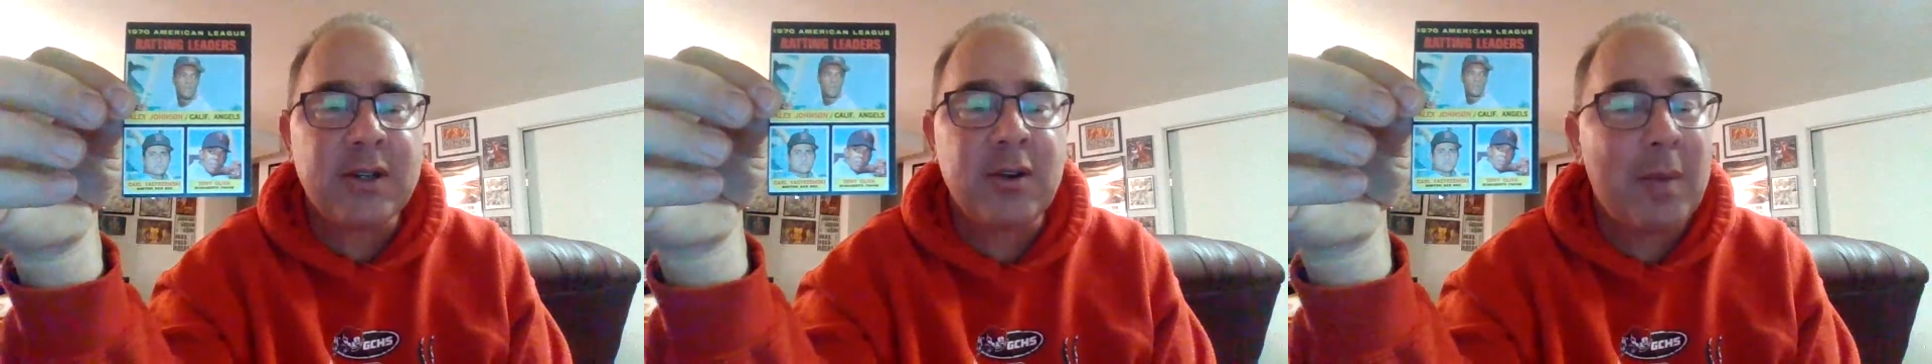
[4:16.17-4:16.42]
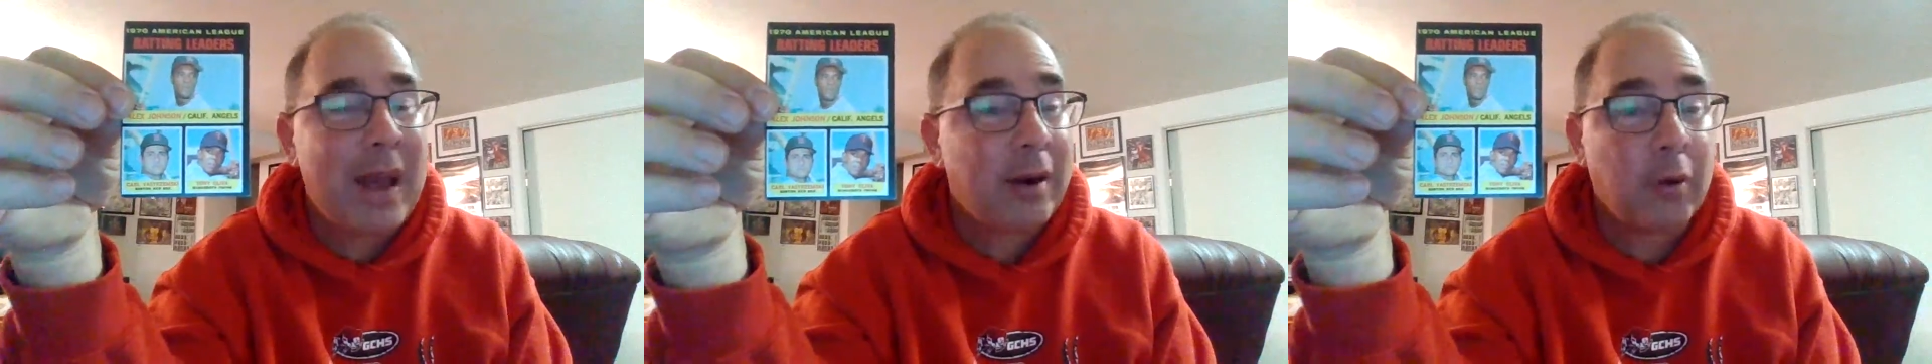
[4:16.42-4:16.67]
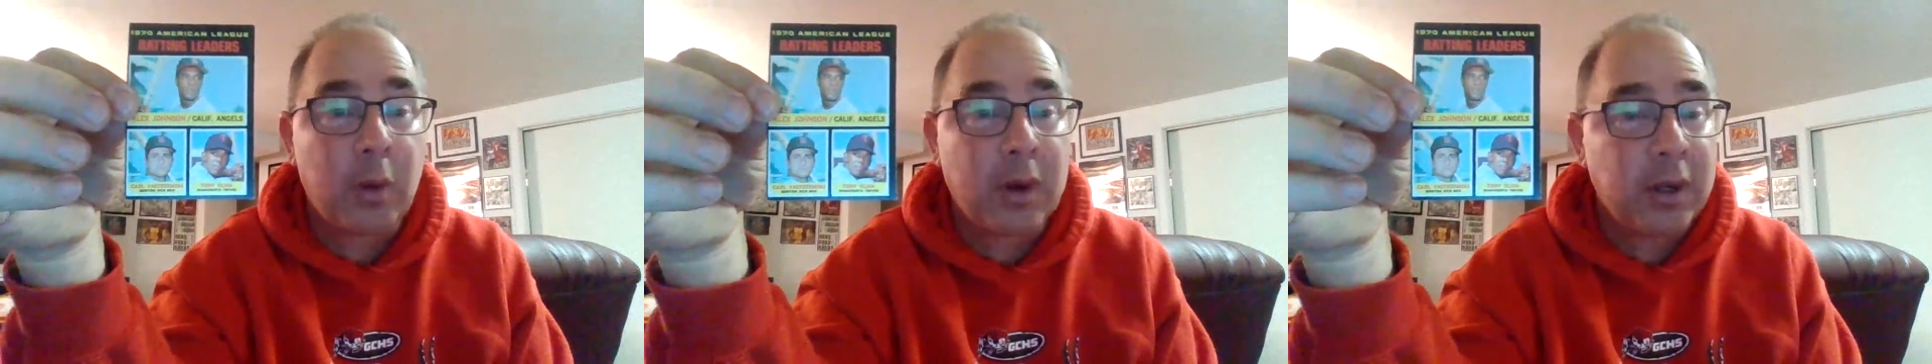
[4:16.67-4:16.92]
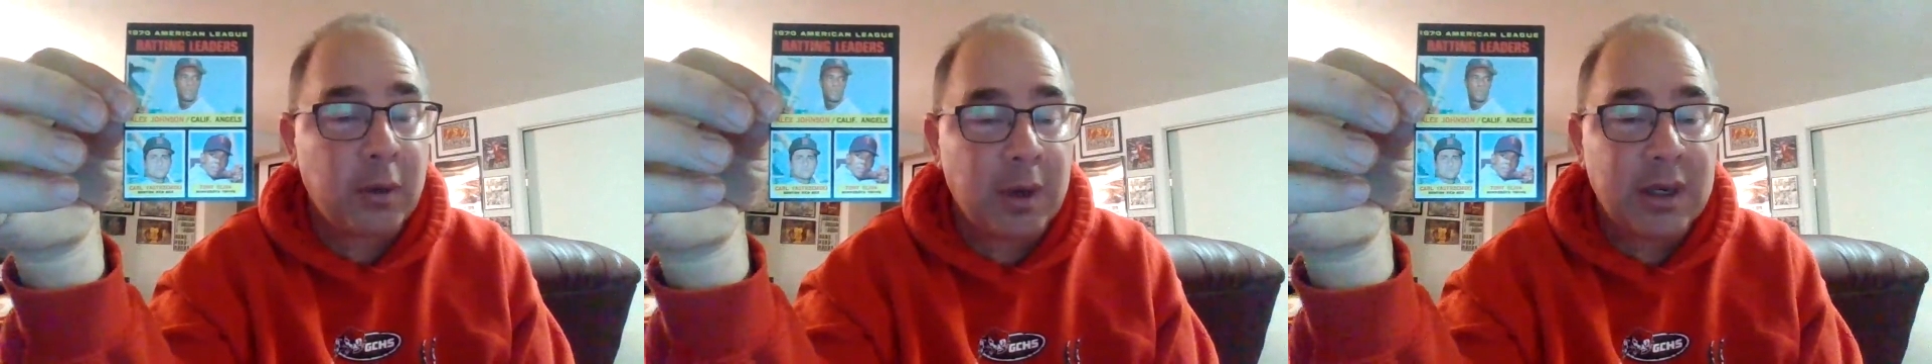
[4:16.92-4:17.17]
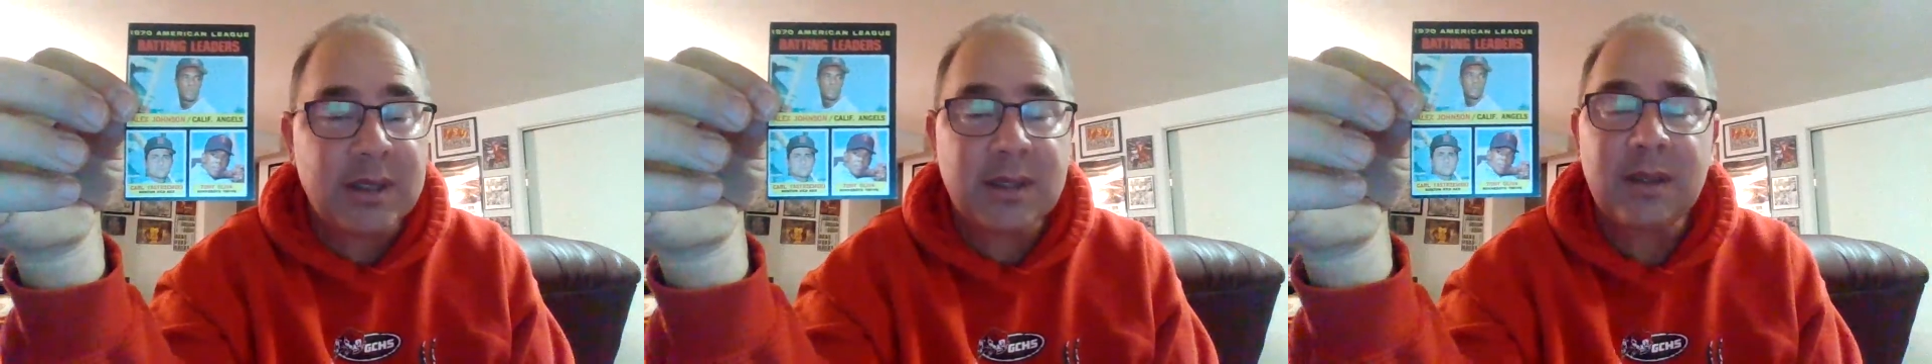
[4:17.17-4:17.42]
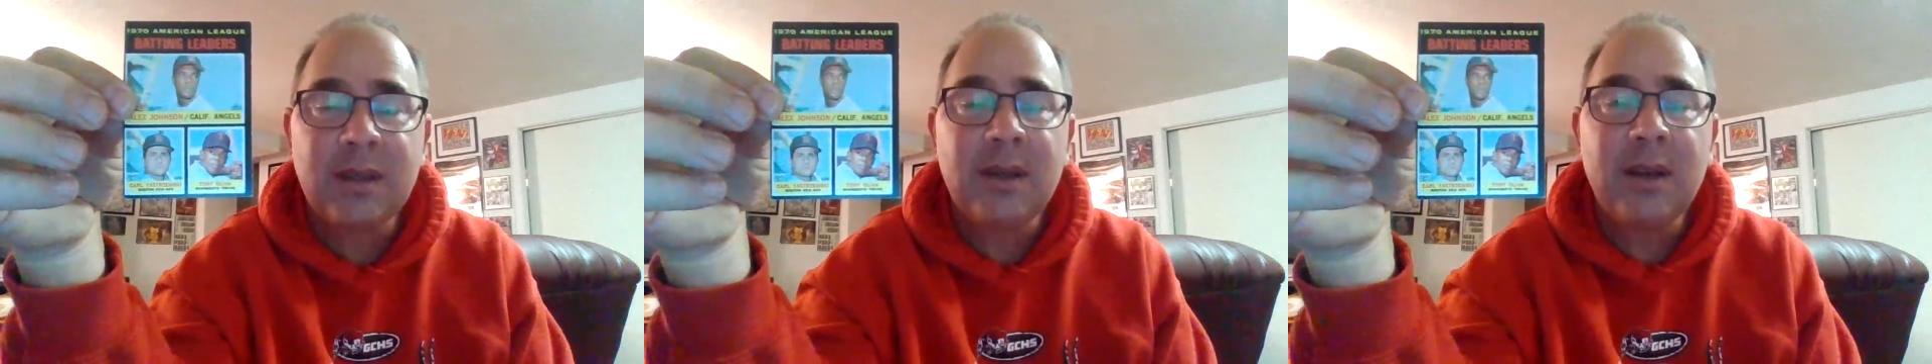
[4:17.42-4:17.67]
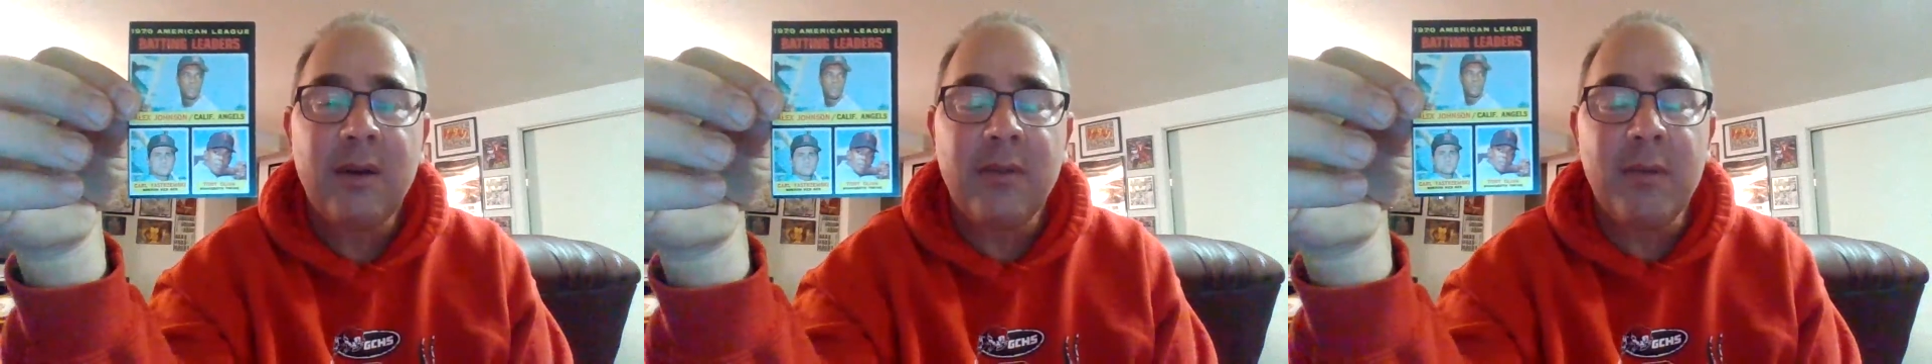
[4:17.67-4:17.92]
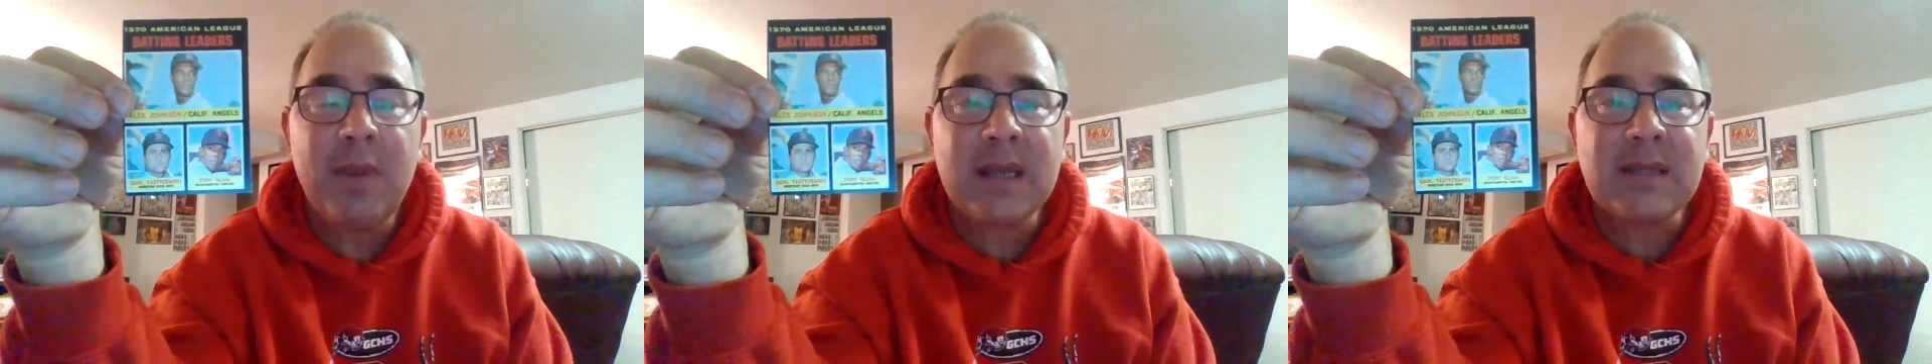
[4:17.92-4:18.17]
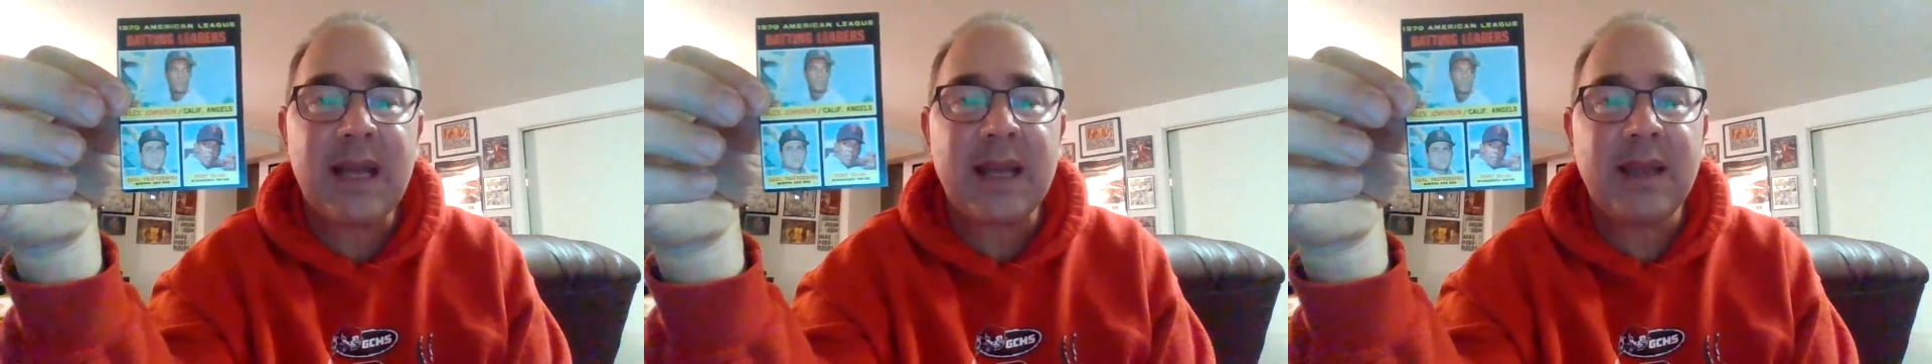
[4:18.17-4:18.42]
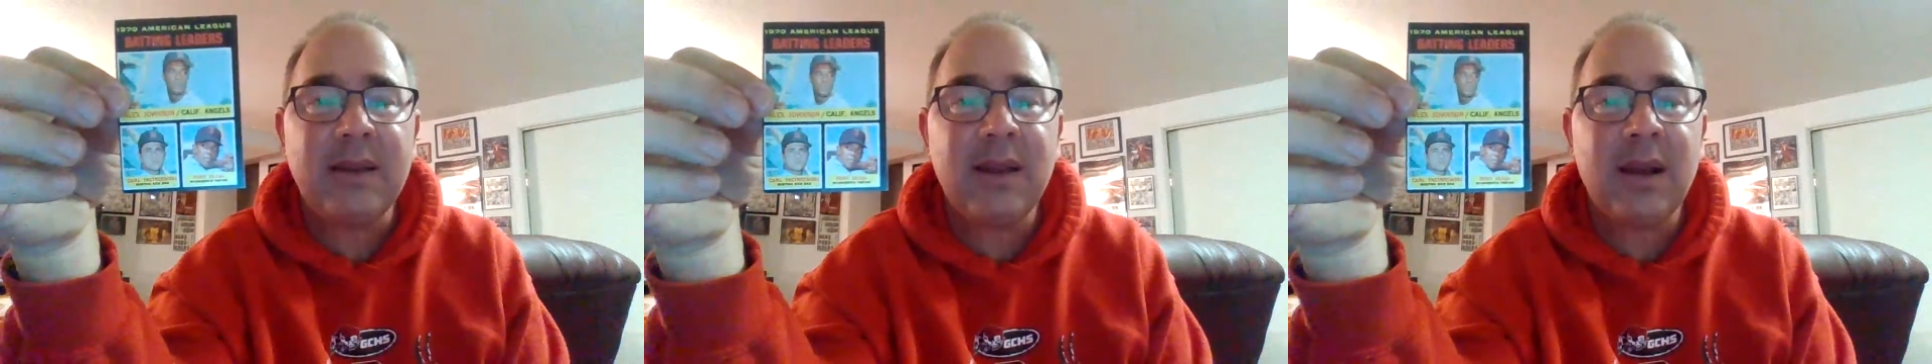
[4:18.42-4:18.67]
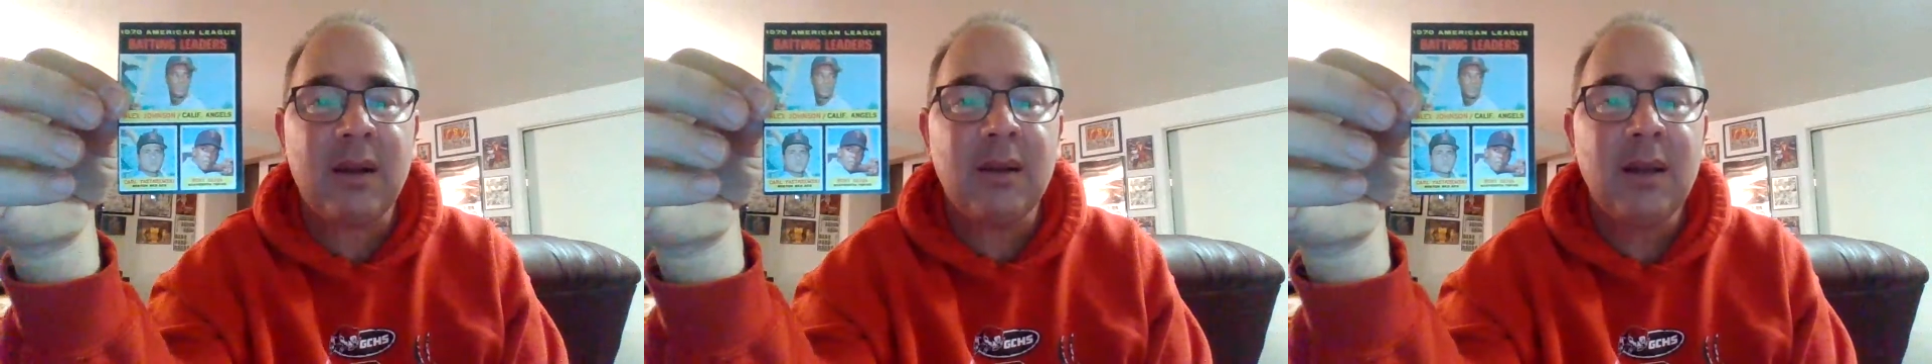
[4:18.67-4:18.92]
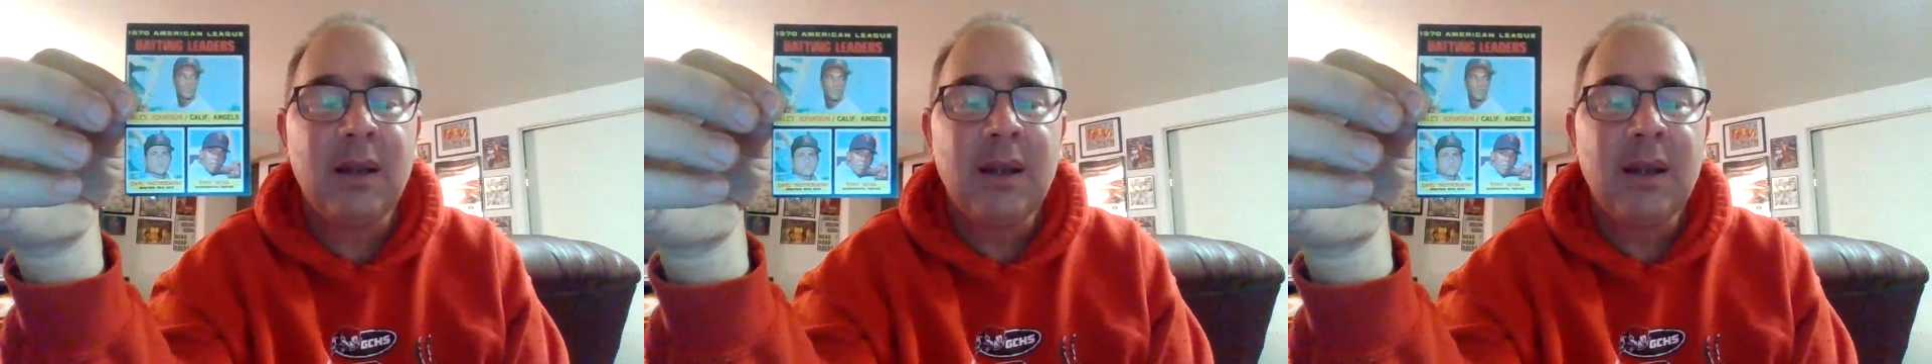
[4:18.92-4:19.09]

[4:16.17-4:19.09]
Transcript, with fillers: no matter where he was from best I could tell.